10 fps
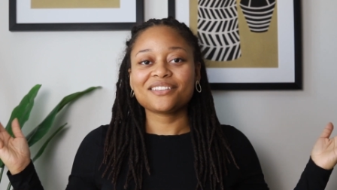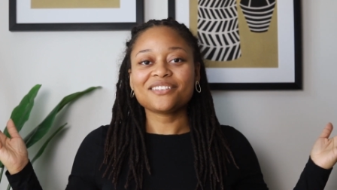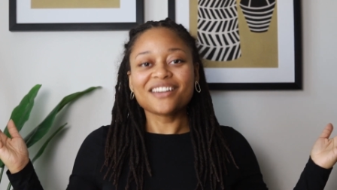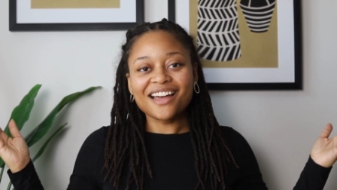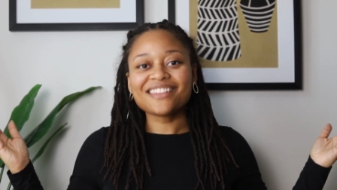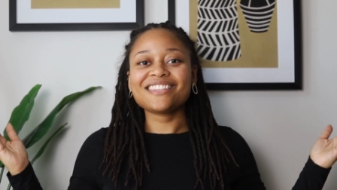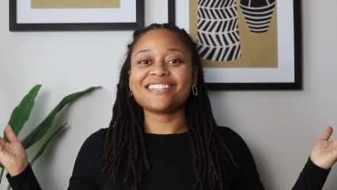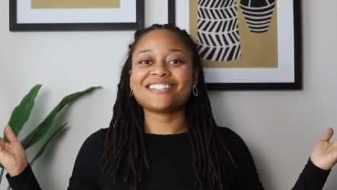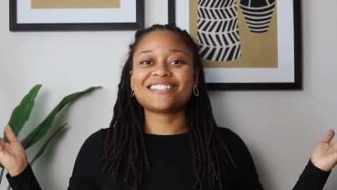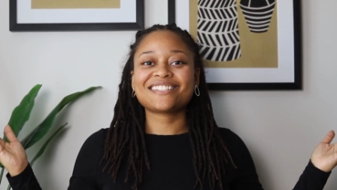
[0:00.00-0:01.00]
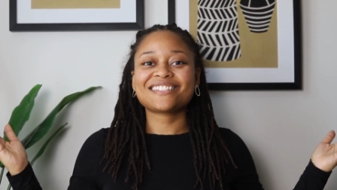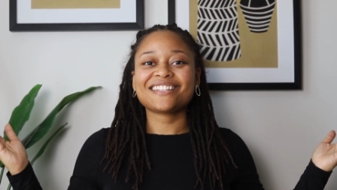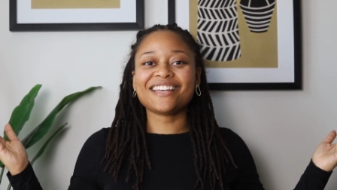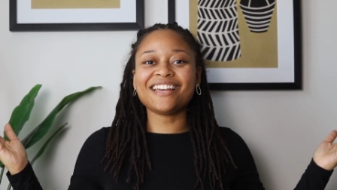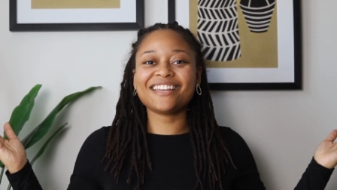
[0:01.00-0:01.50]
you got this.
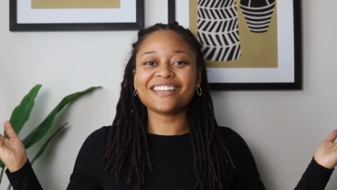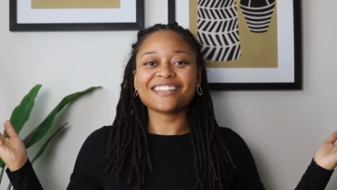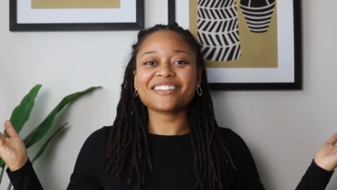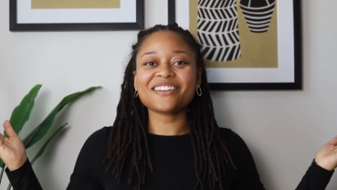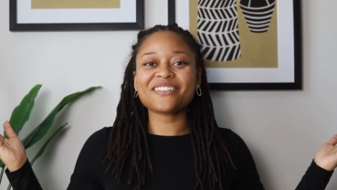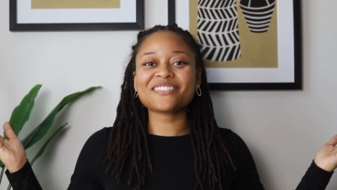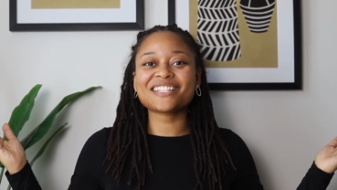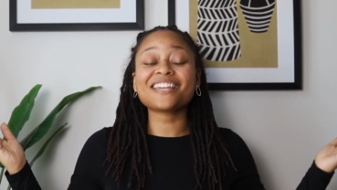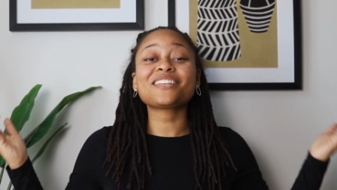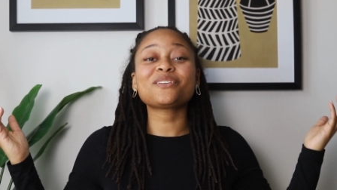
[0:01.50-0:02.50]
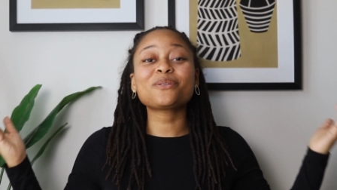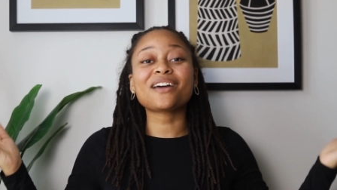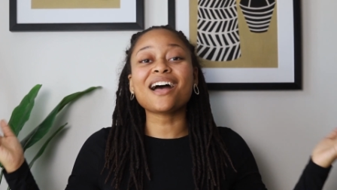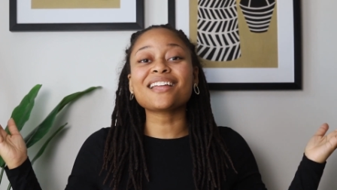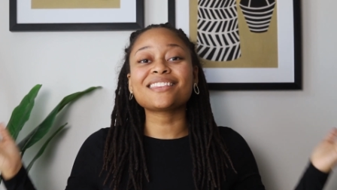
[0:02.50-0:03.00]
You know what I'm saying? You
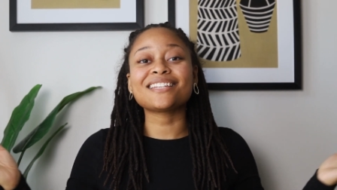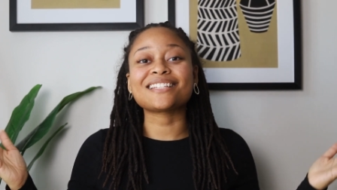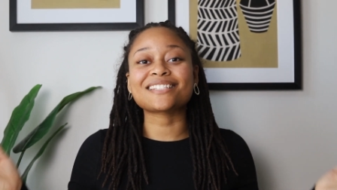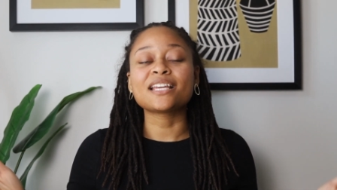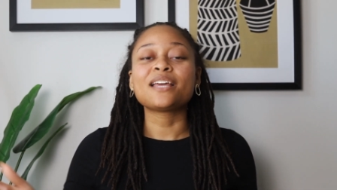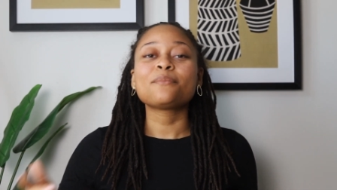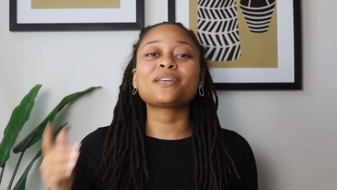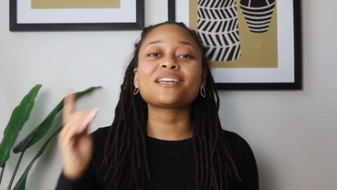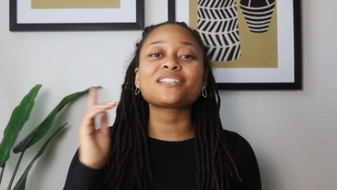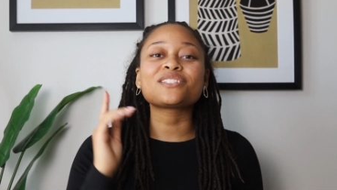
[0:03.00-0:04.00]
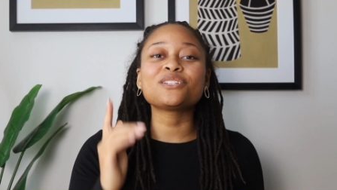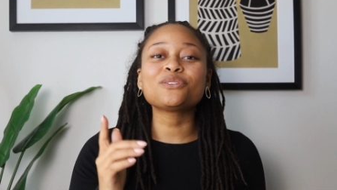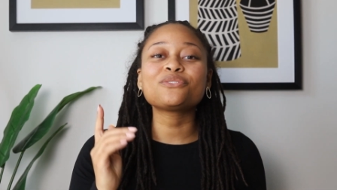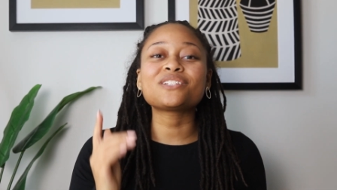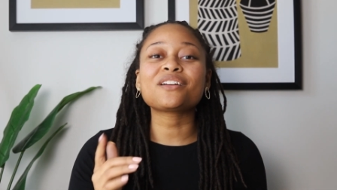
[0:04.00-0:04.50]
got this, because
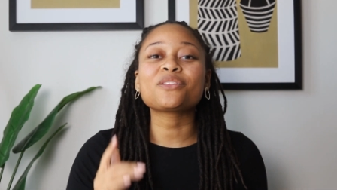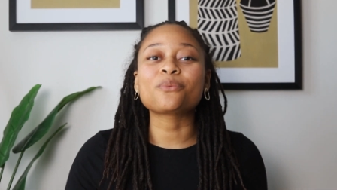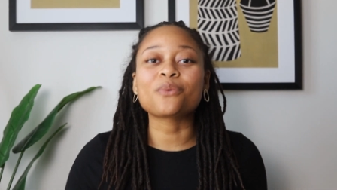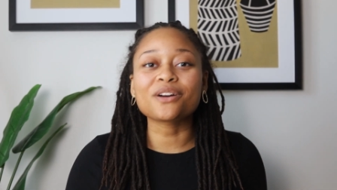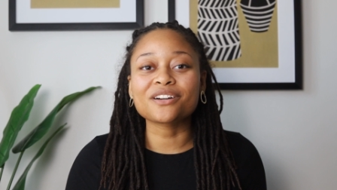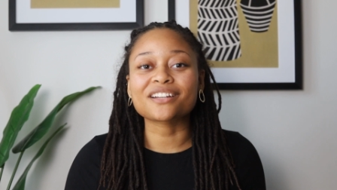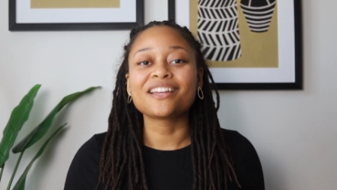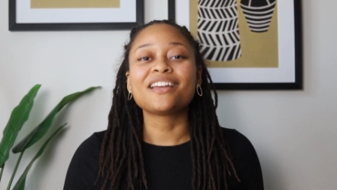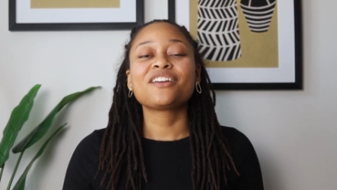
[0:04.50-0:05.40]
you've done the work.